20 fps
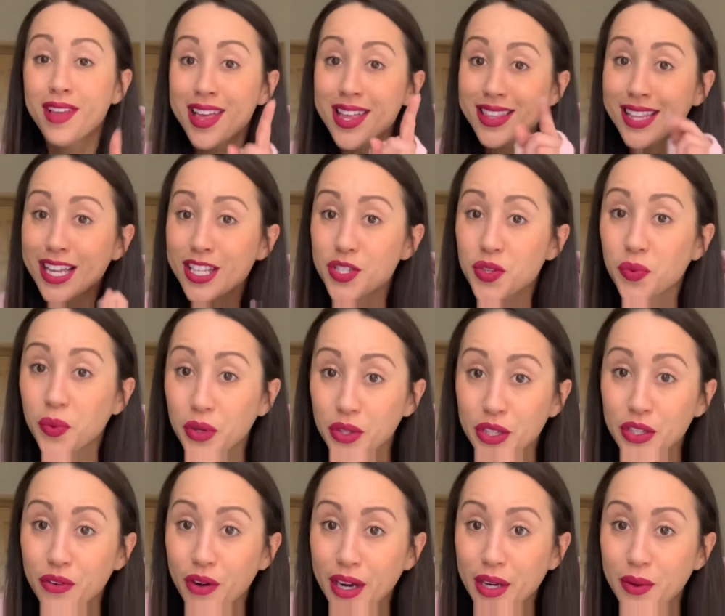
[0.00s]
That's a really
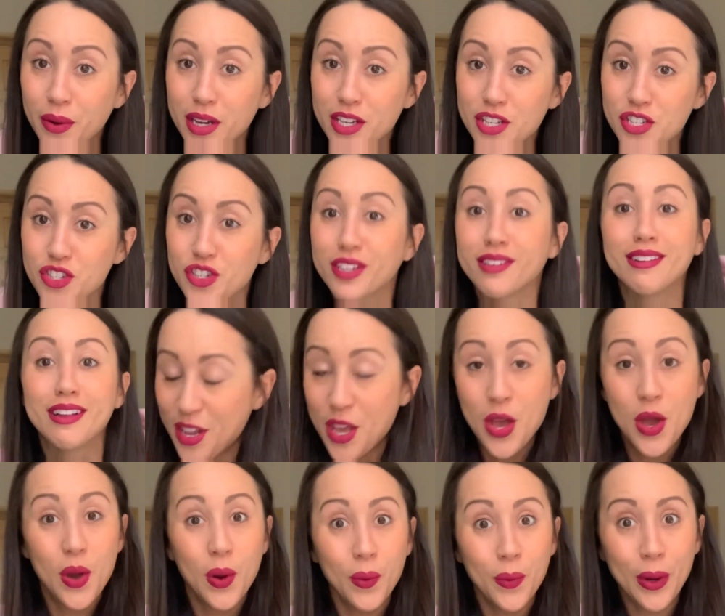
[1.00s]
great question.
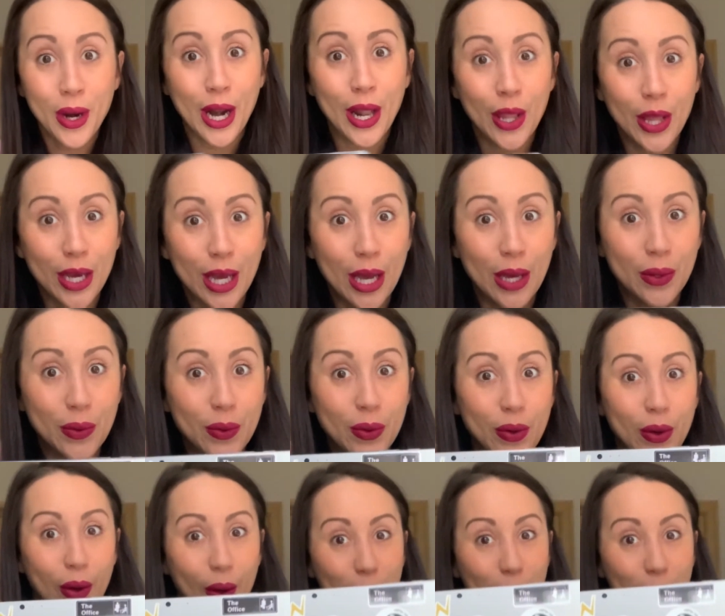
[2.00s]
We're gonna look on Google.